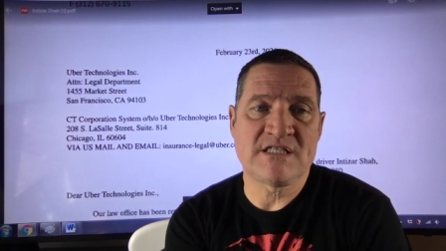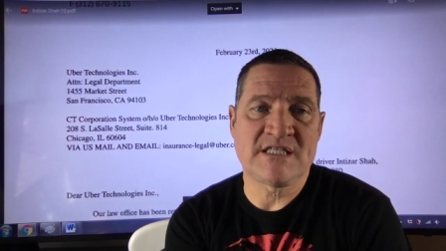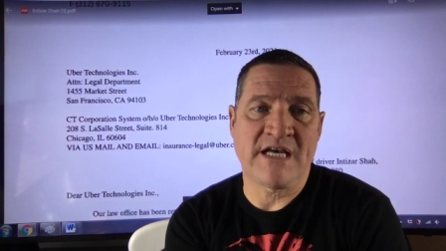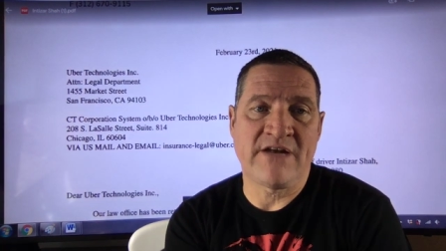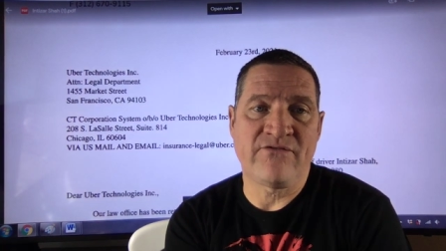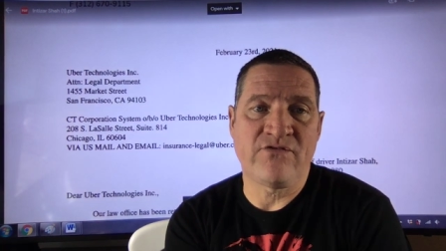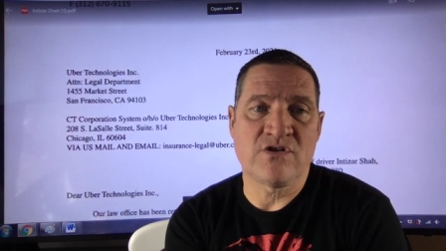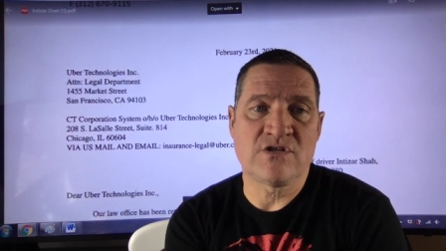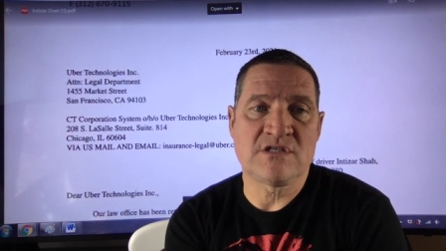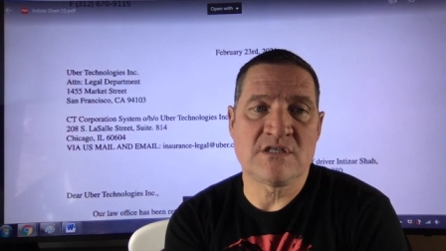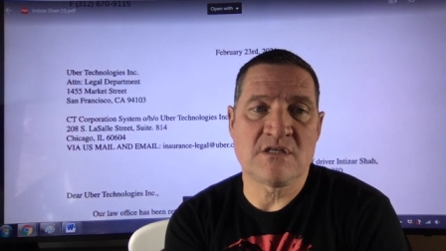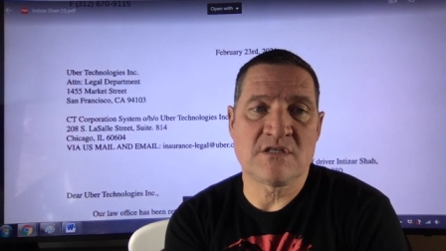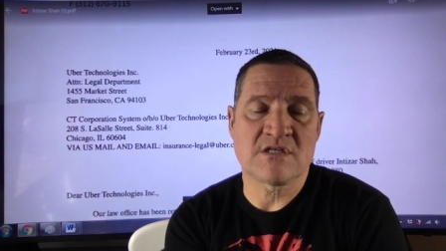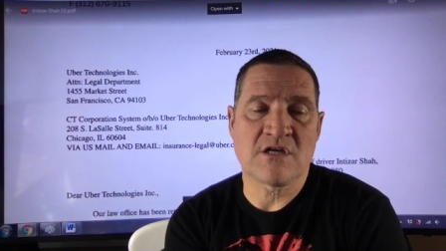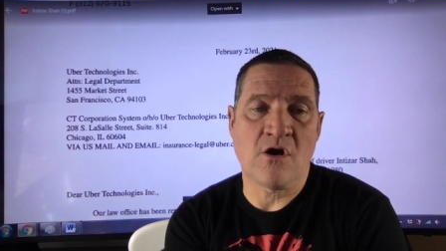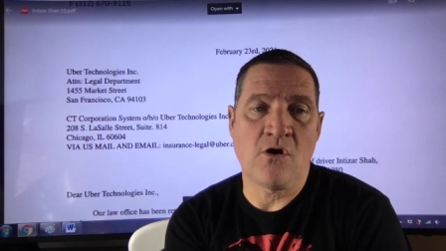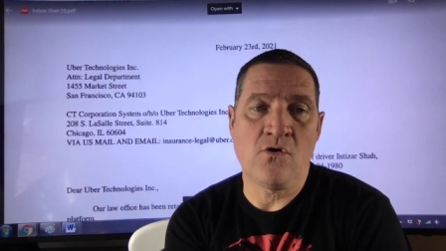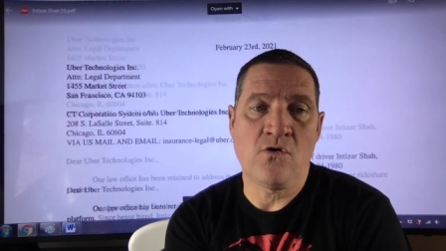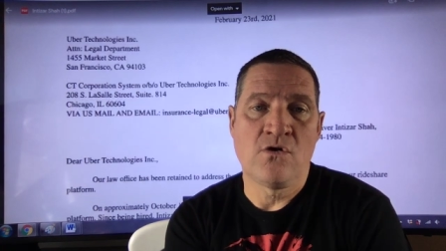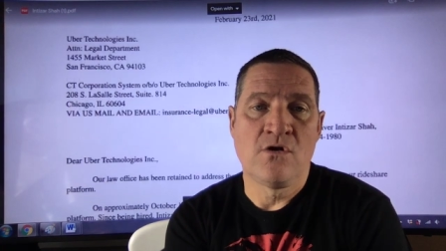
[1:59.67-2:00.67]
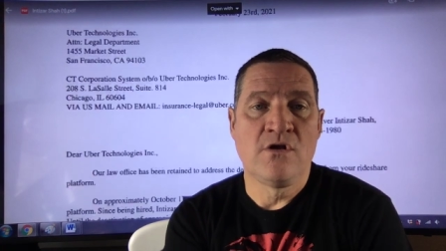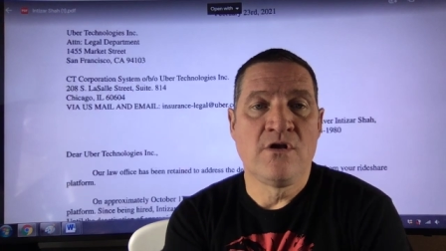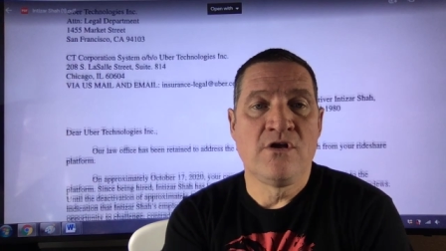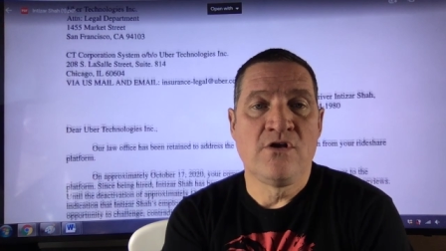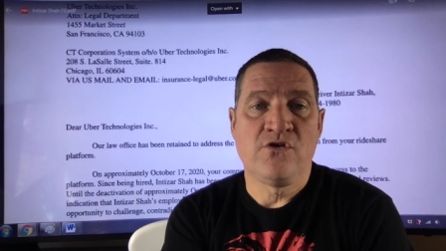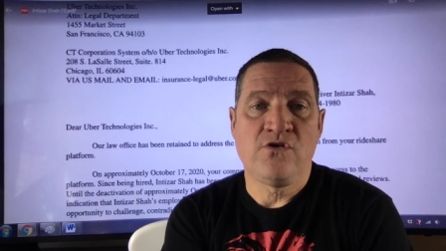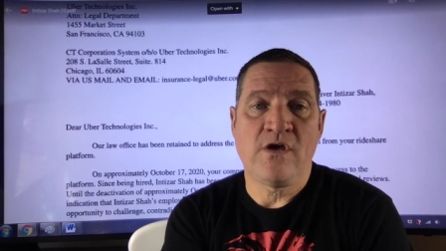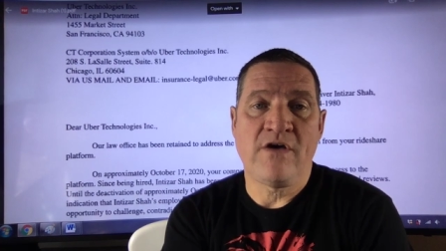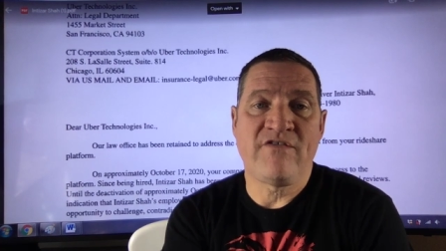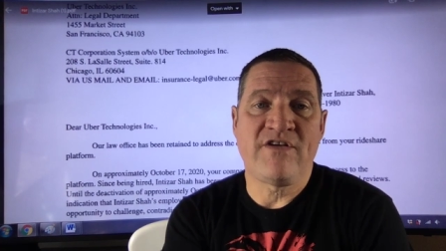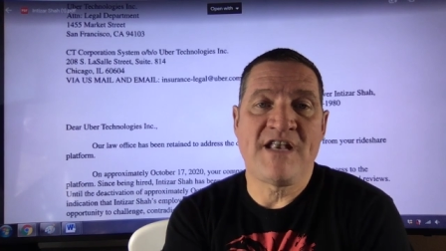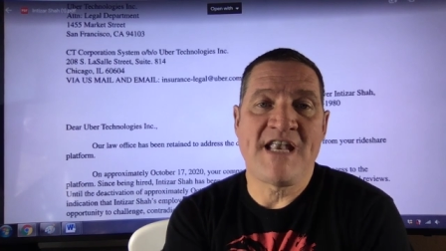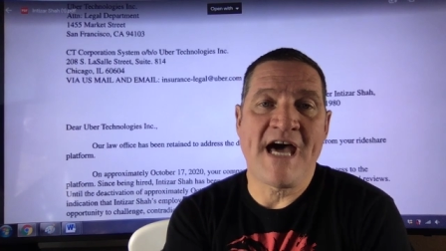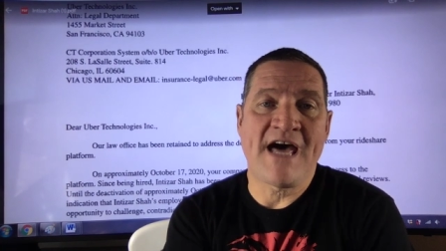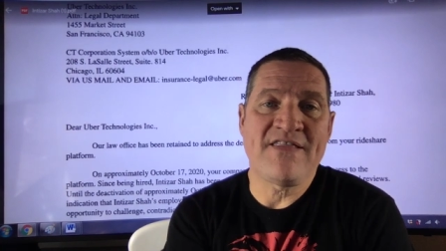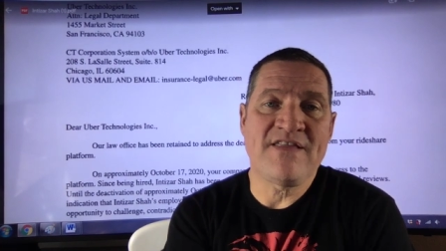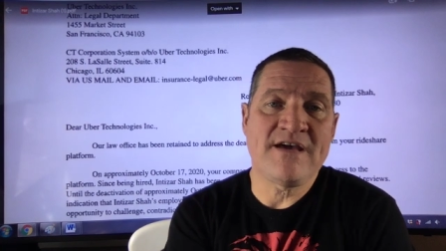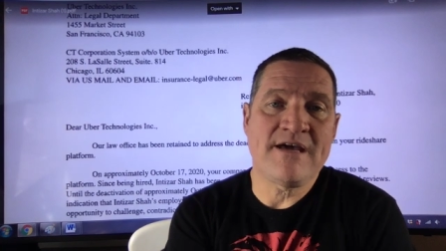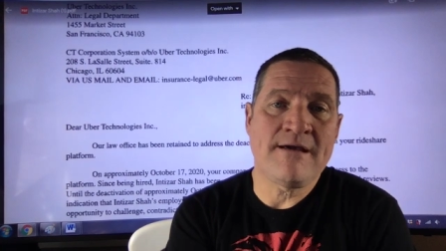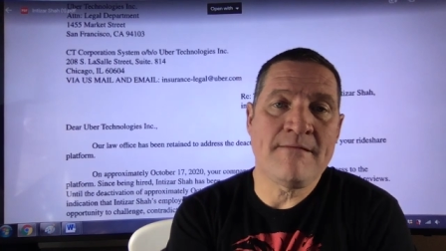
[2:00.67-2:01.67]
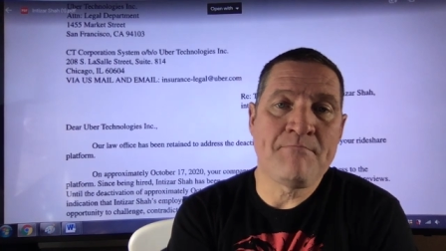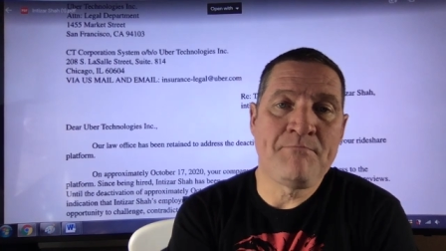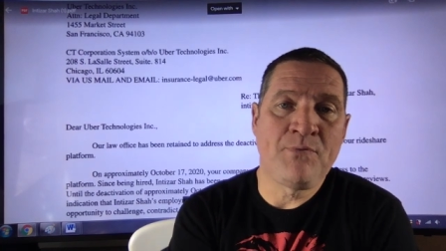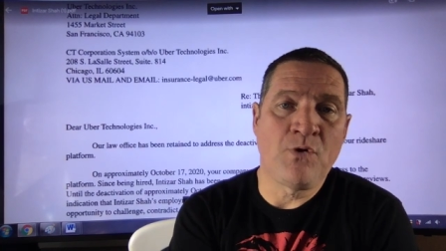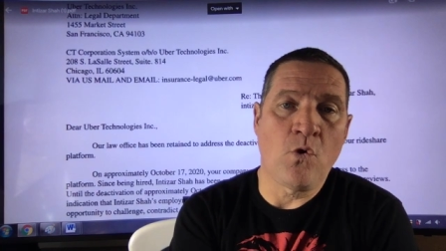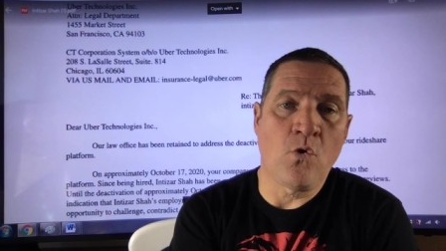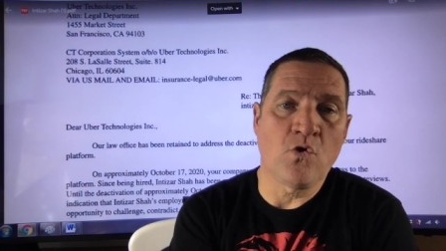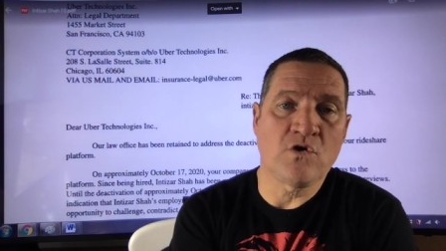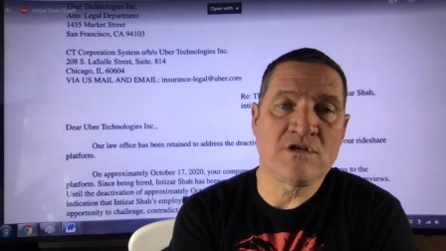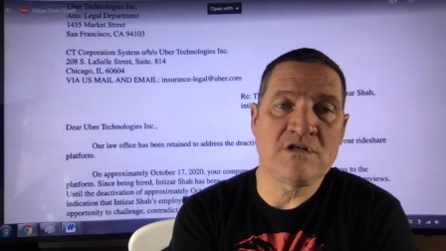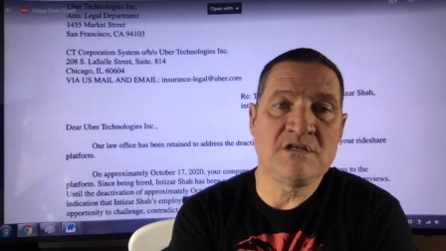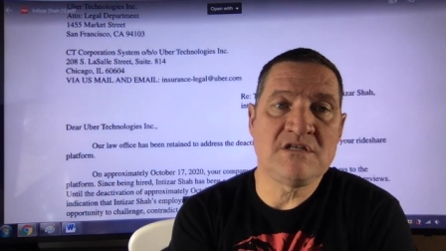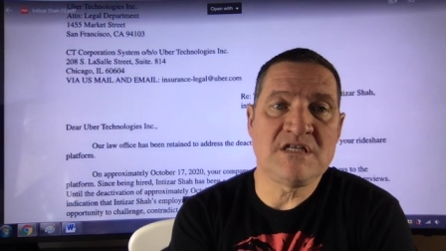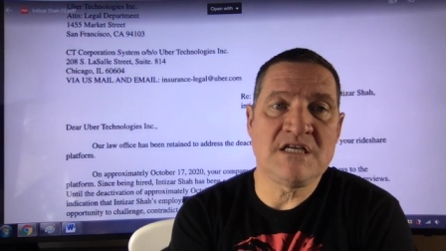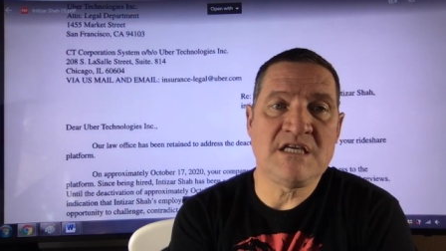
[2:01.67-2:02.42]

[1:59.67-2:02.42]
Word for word: San Francisco. You have another important